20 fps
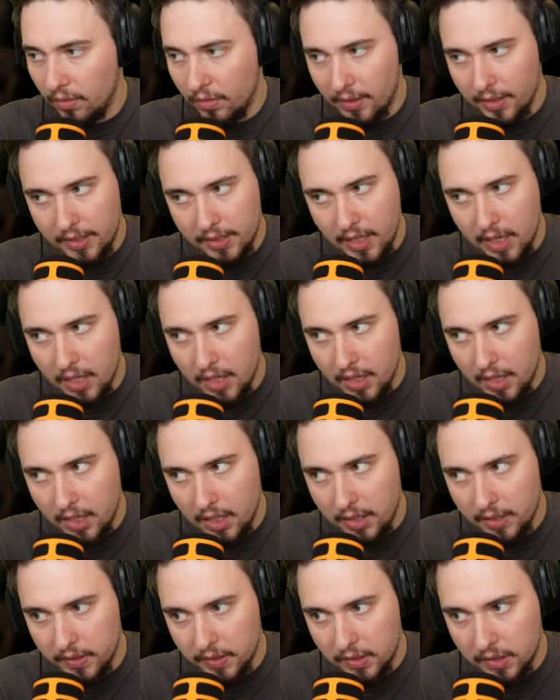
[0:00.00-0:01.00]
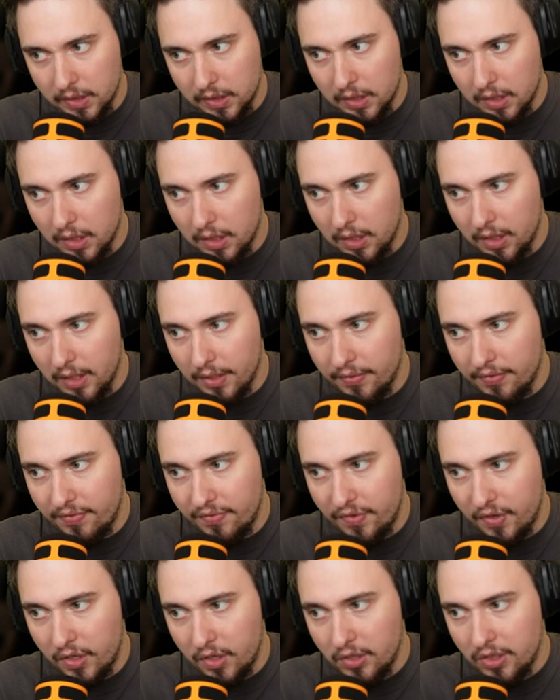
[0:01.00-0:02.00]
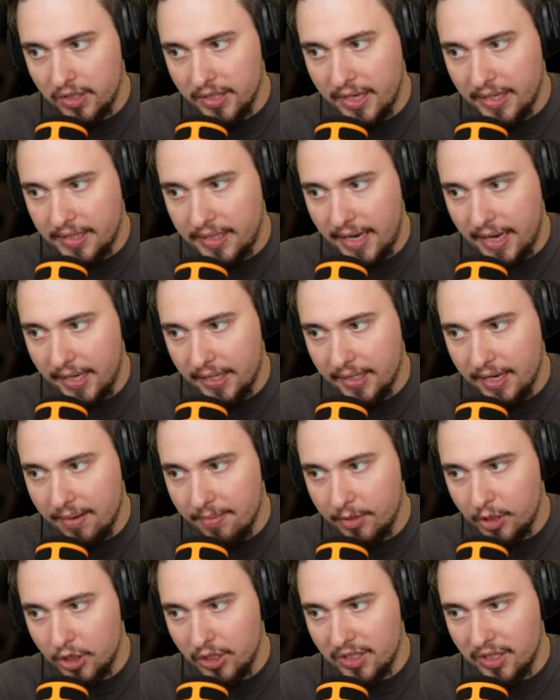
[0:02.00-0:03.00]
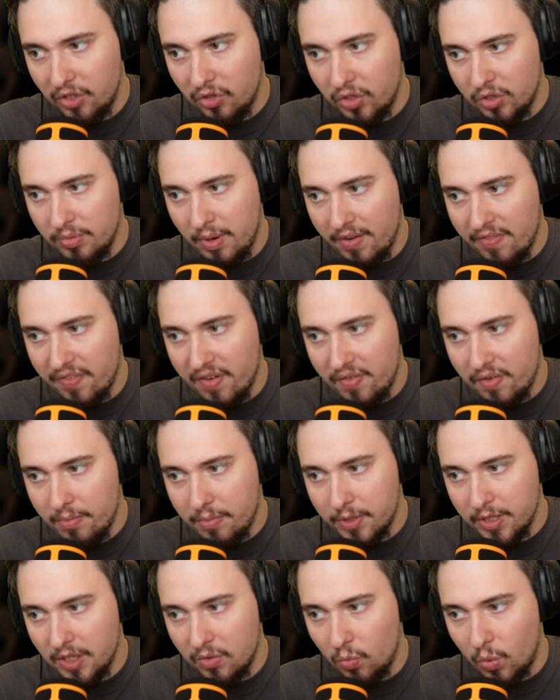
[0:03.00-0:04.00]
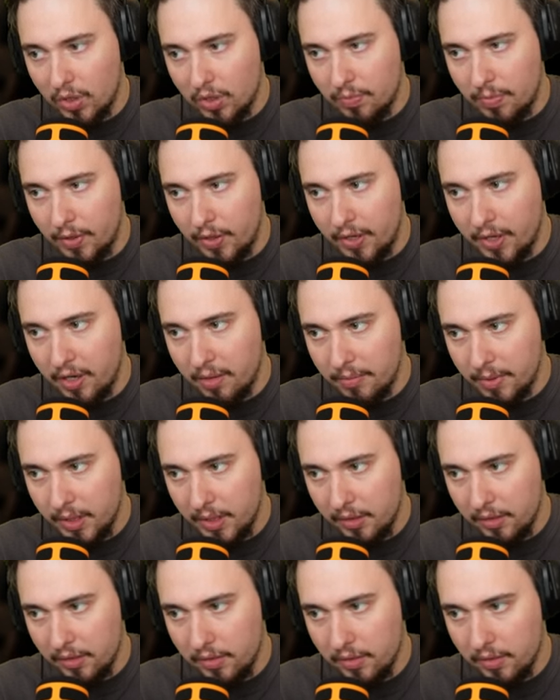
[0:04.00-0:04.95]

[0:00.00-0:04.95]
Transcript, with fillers: That's kind of nice. First attack damage is increased by 50% once per enemy.